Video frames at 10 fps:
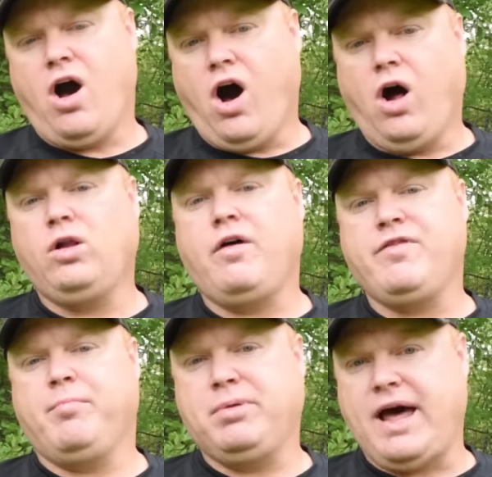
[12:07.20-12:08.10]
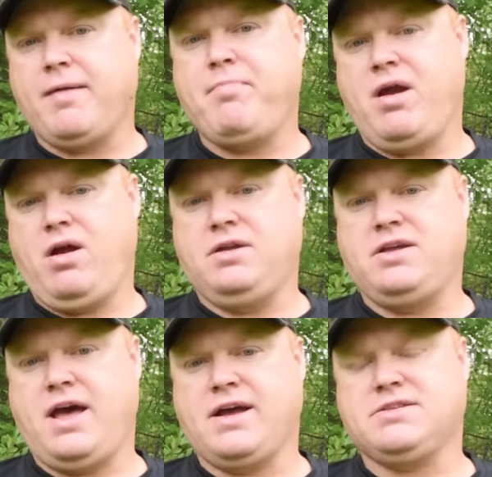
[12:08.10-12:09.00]
all of the black bear
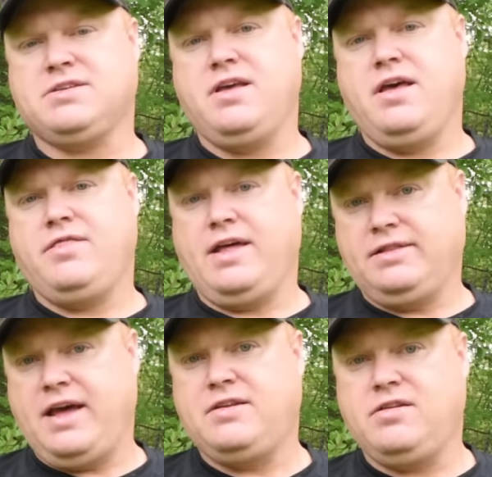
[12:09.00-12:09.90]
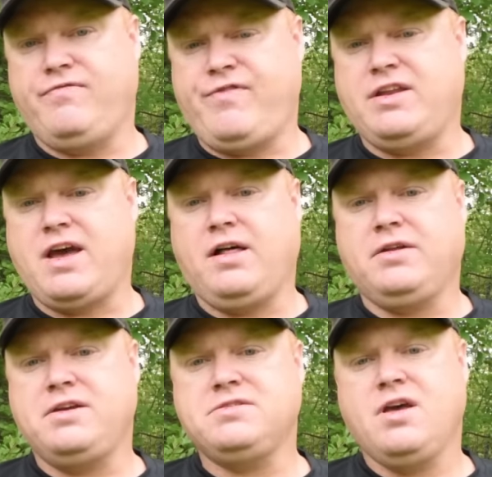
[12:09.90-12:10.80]
attacks that led to
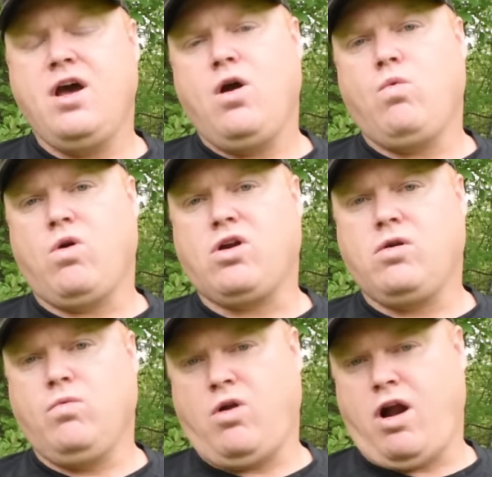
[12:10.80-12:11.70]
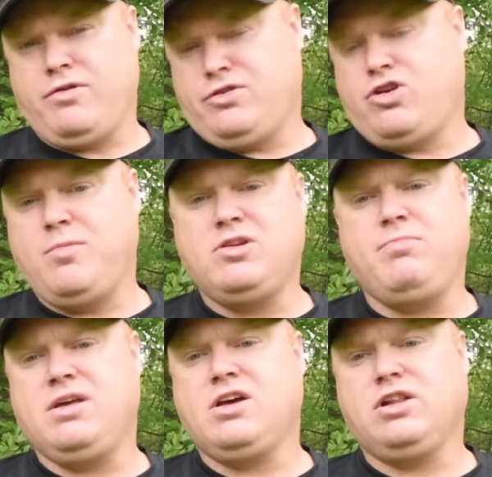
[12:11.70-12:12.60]
fatalities were, were determined to
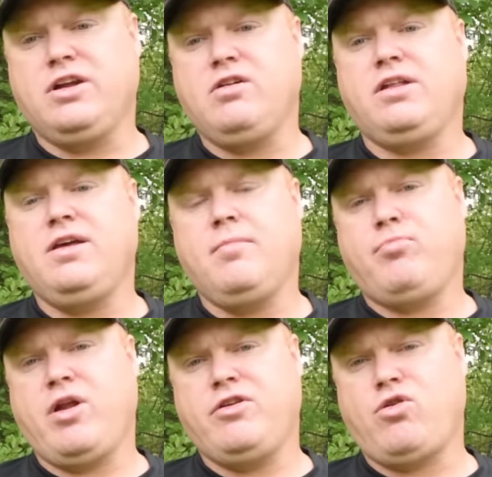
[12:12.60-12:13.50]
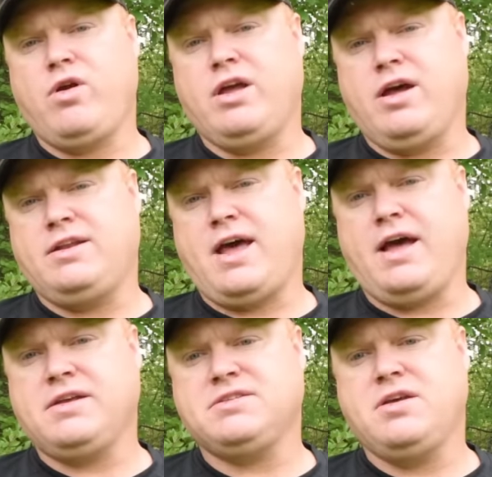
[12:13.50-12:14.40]
be clearly predatory
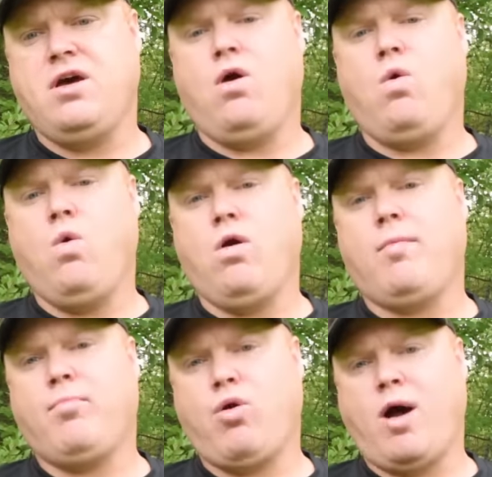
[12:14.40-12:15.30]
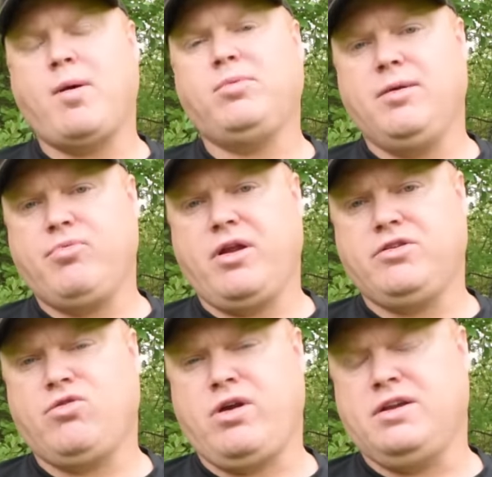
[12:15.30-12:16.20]
attacks, or probably
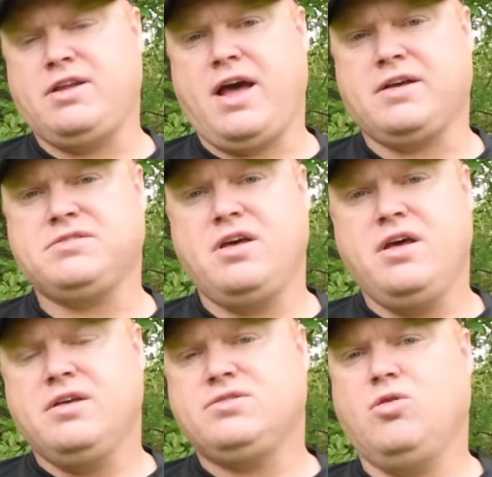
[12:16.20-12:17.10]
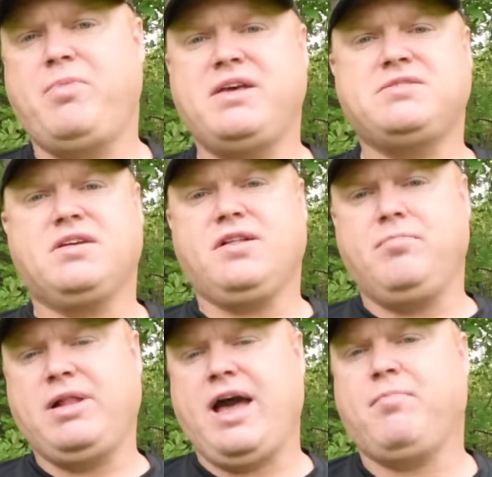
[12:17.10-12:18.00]
predatory attacks. So basically,
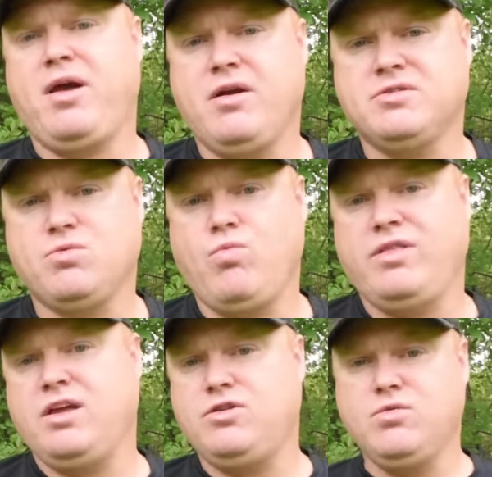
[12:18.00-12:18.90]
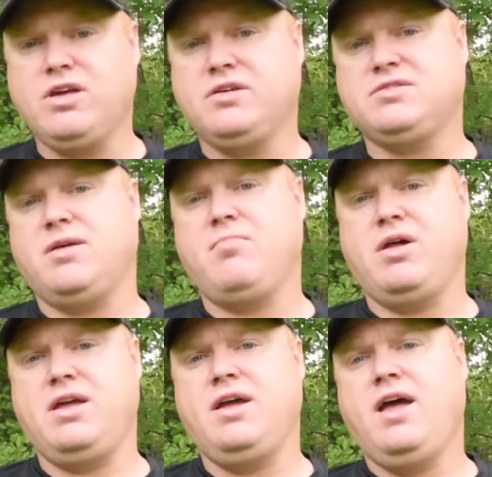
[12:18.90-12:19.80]
black bears, when they do kill
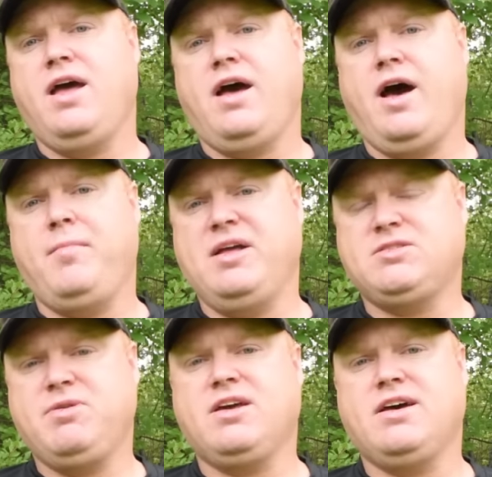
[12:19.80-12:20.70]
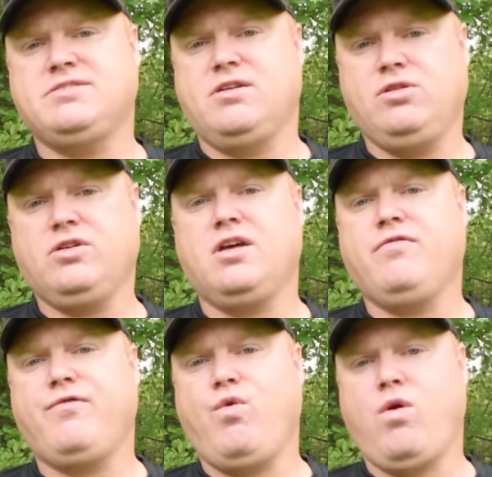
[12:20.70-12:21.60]
somebody, um, it's because they're looking
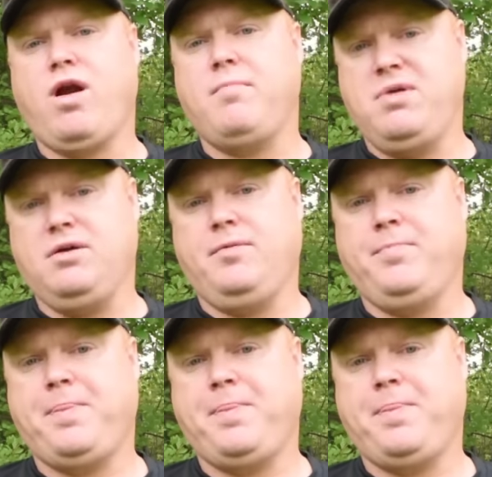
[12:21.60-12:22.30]
for a meal.